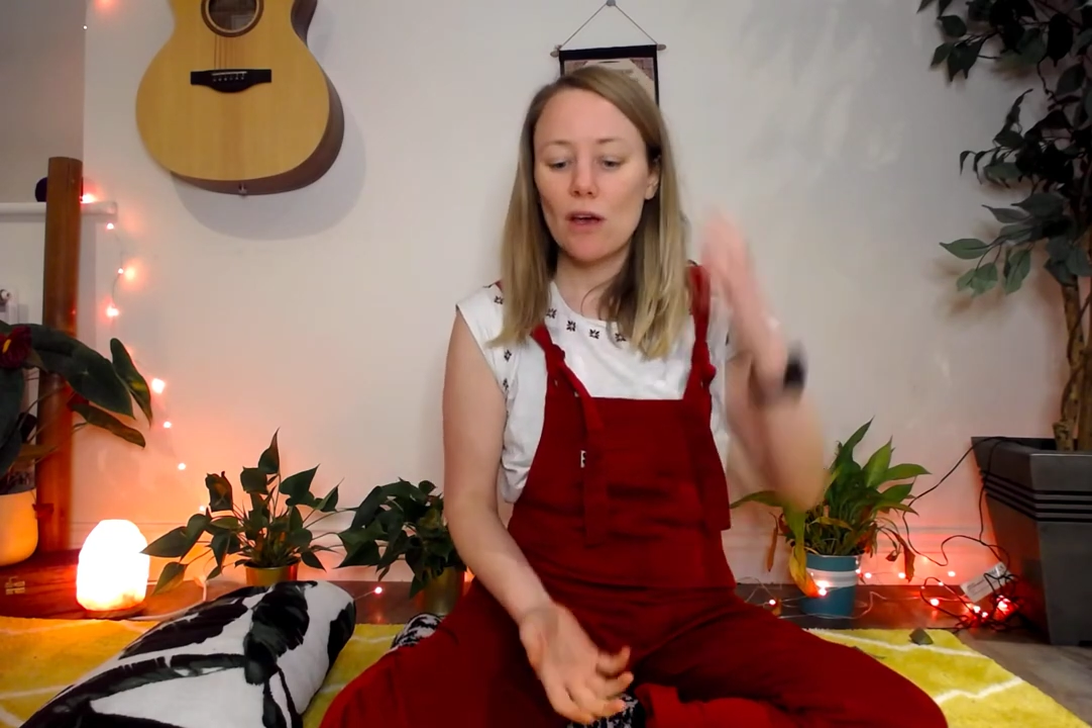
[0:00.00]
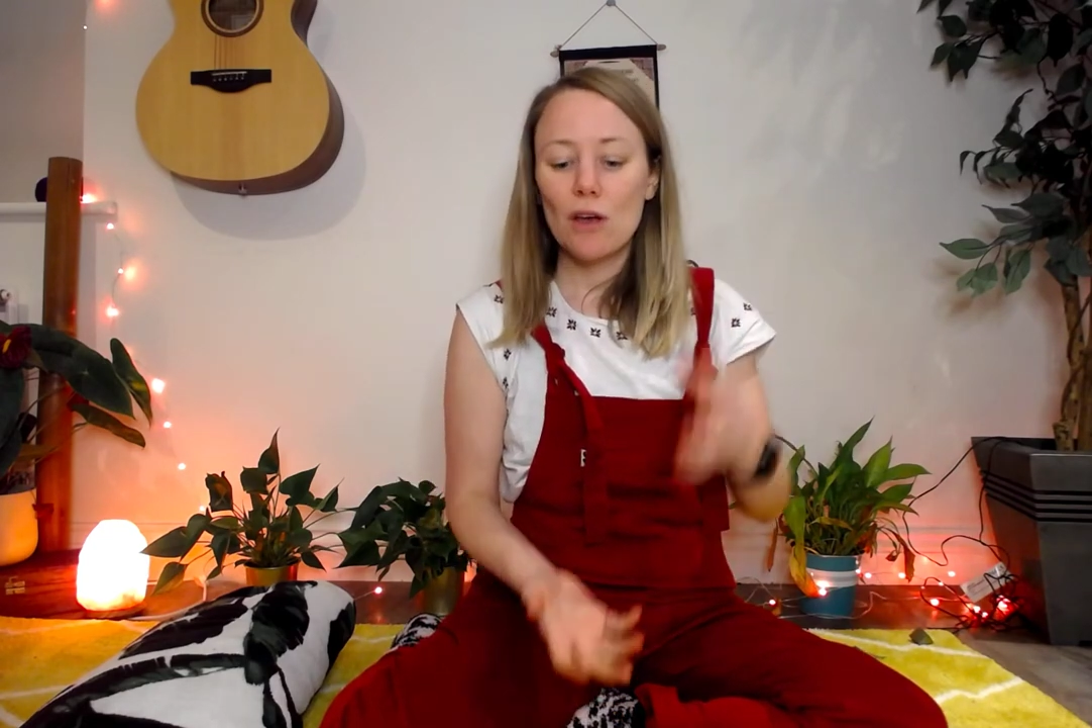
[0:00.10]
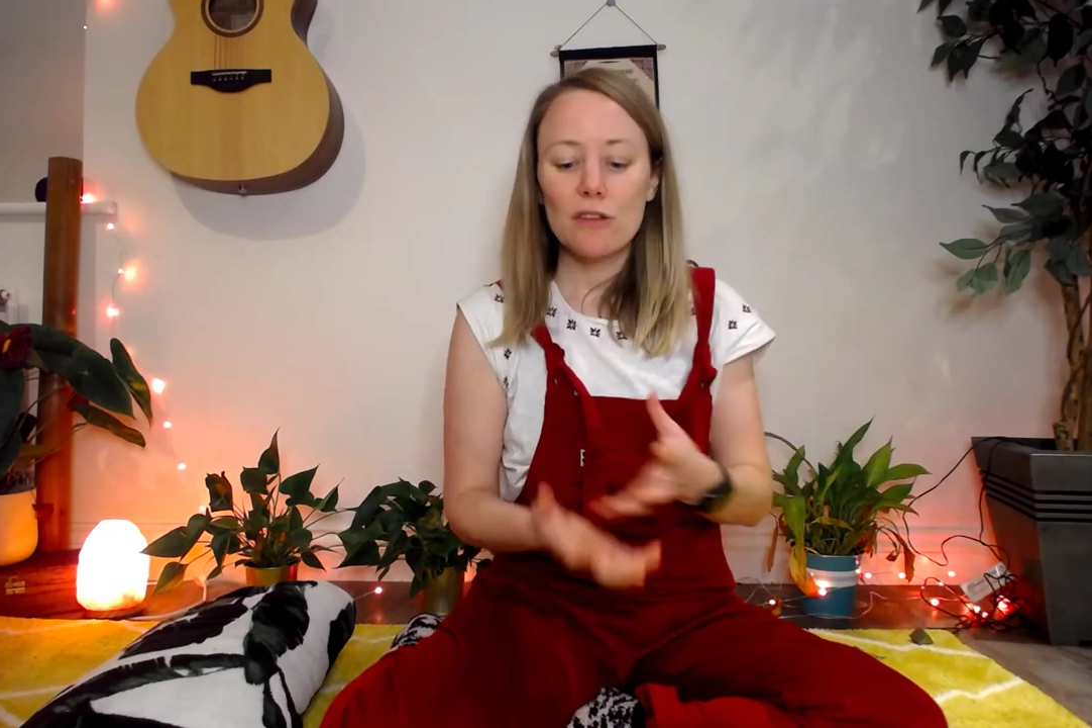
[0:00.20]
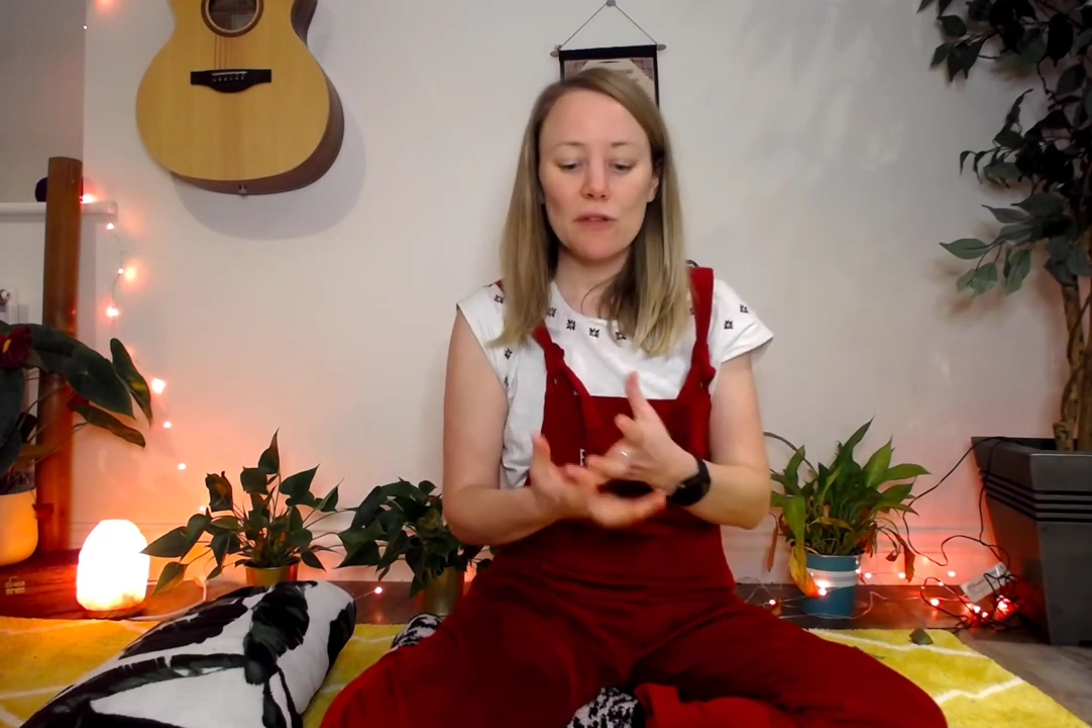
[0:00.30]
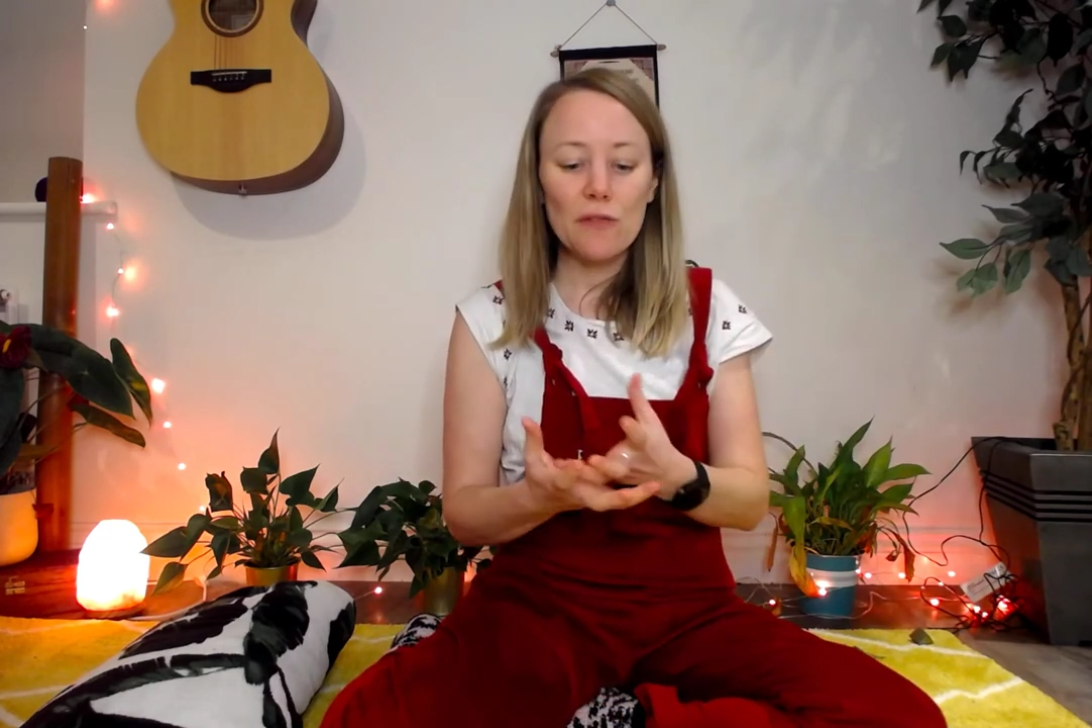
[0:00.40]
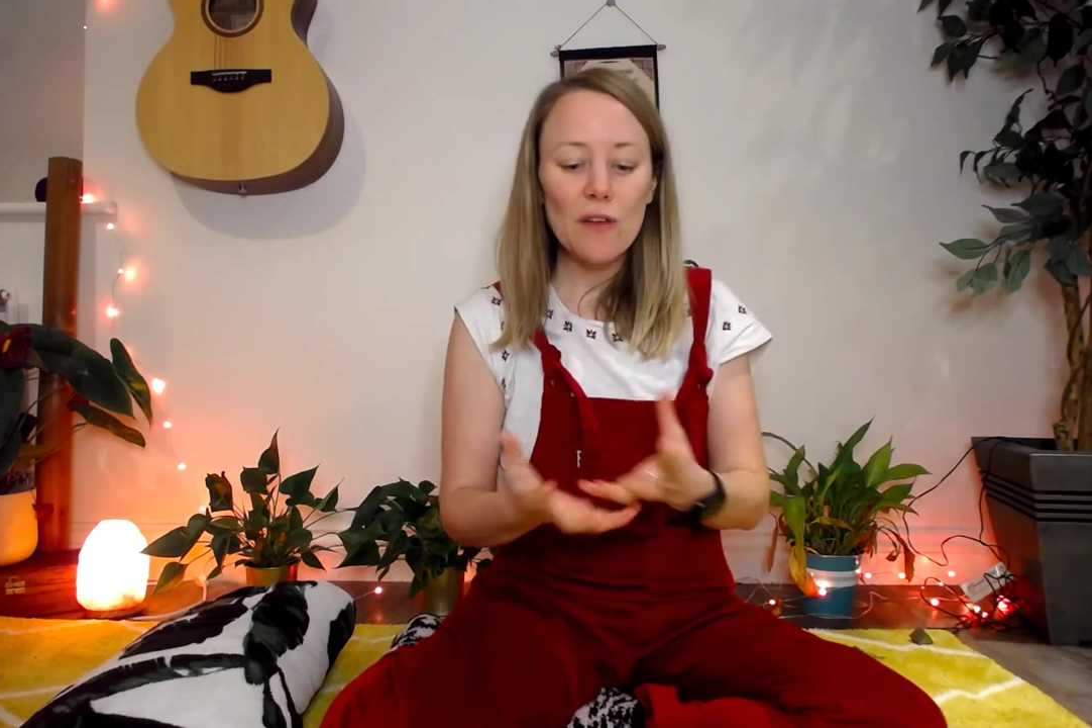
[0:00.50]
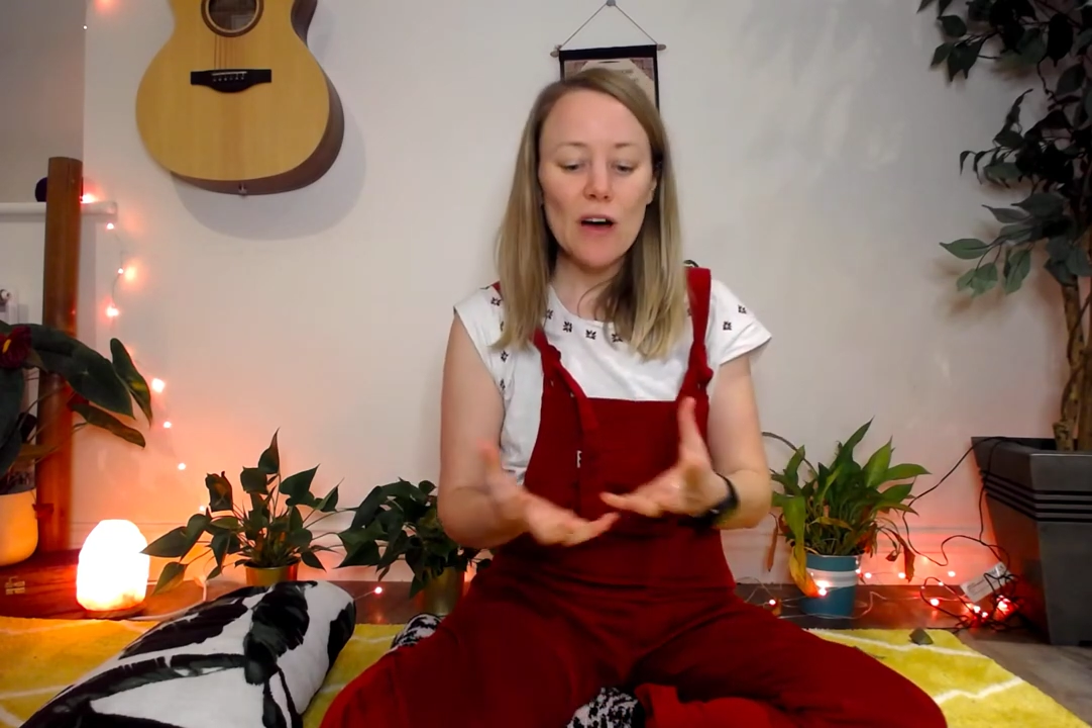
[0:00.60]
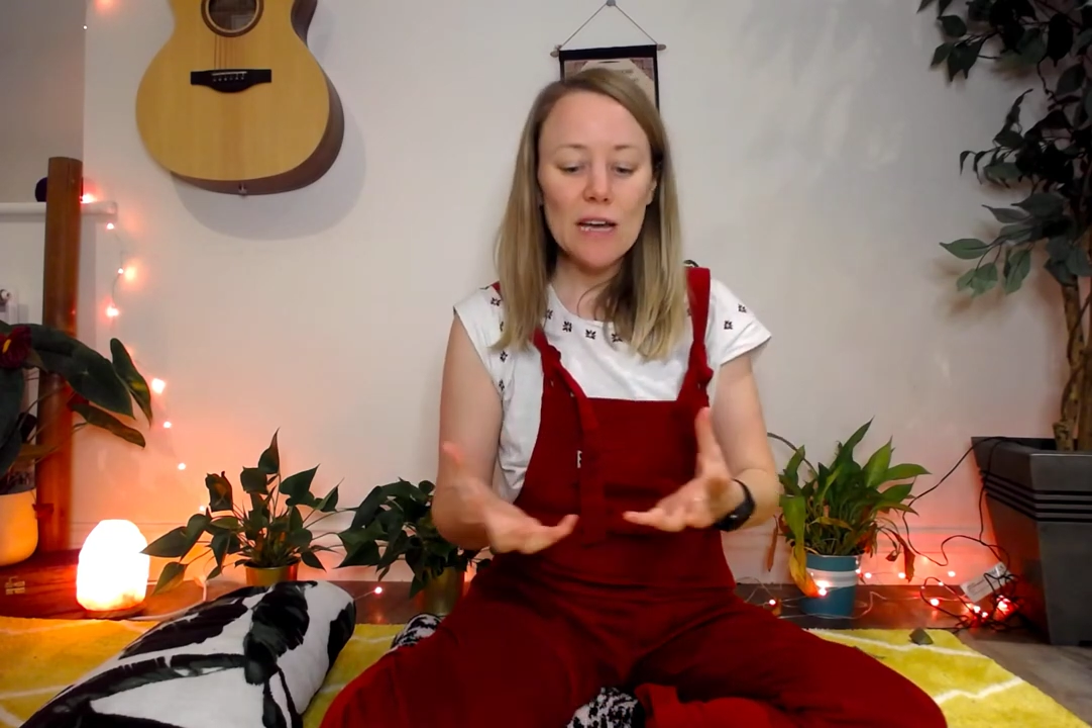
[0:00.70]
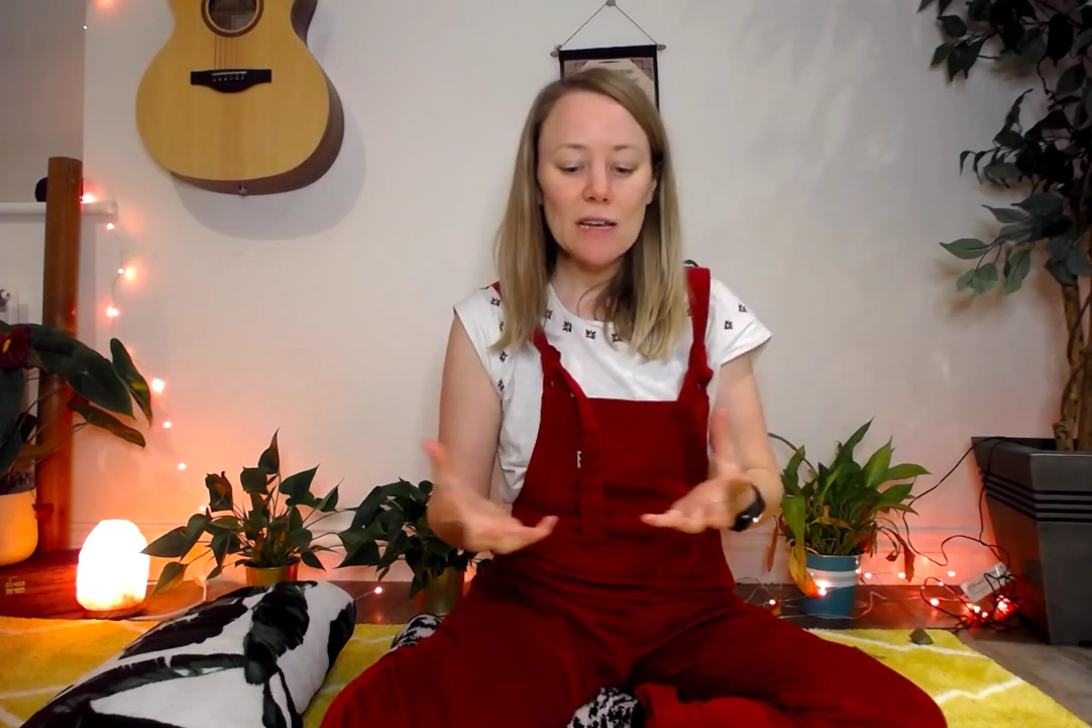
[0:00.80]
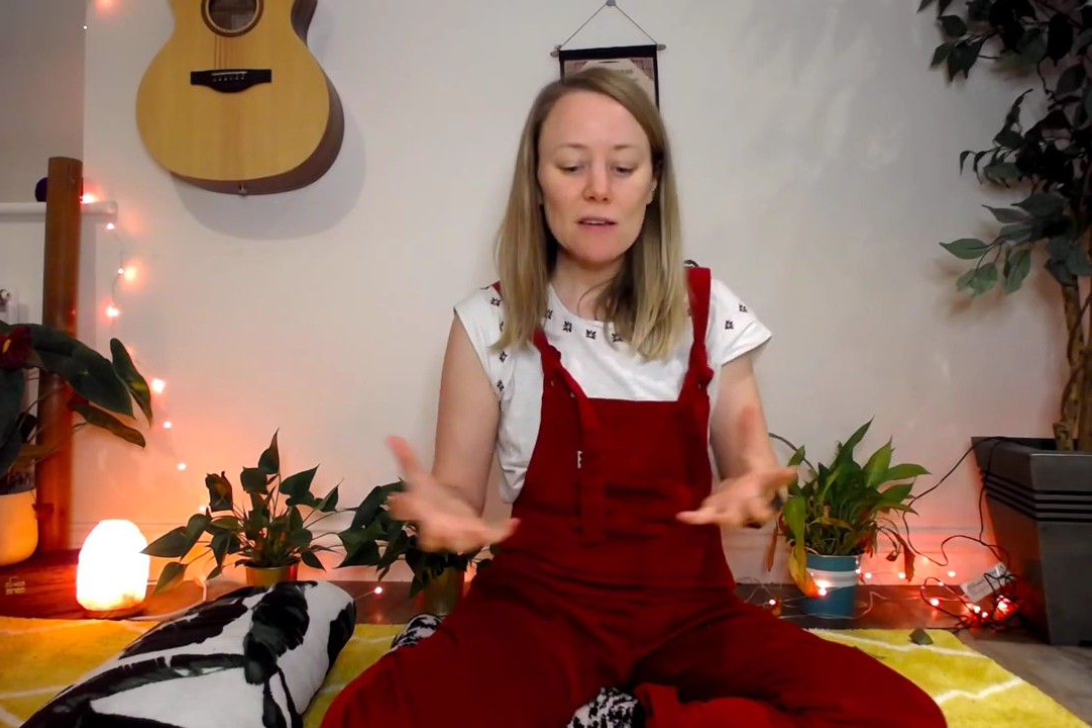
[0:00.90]
So
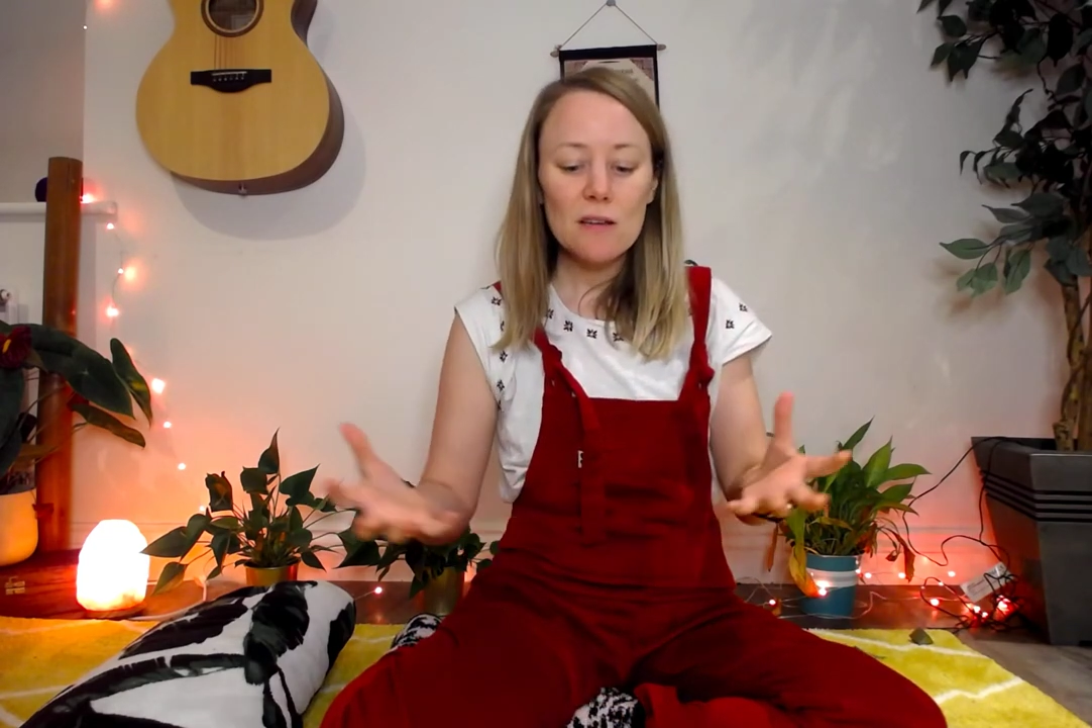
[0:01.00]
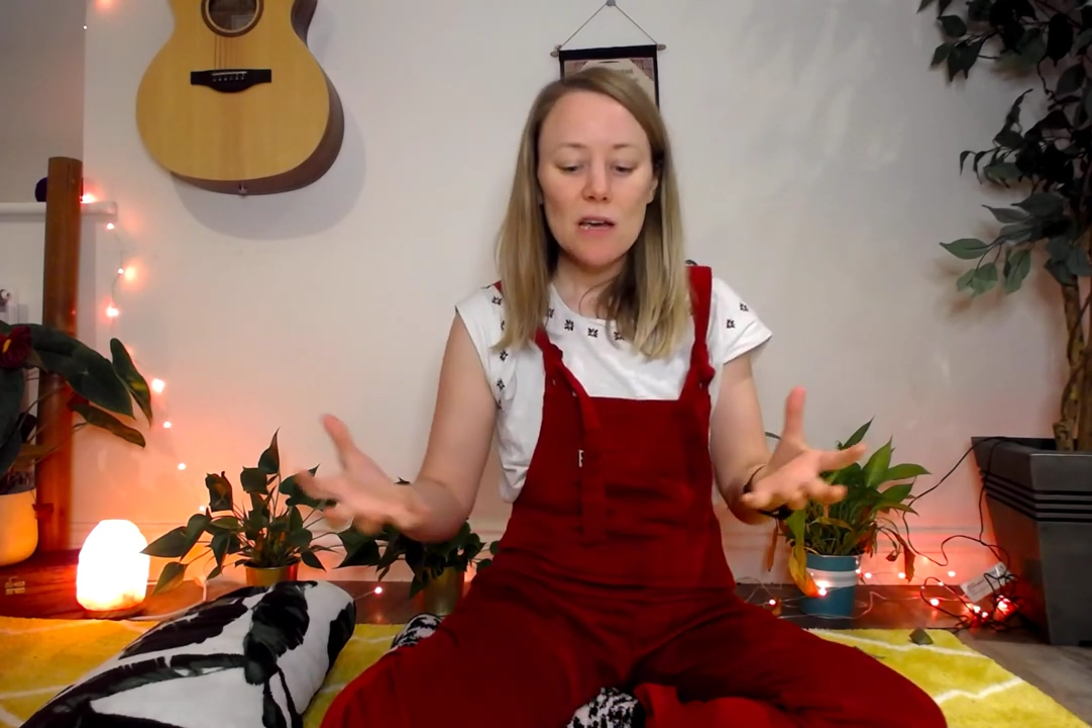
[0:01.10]
find,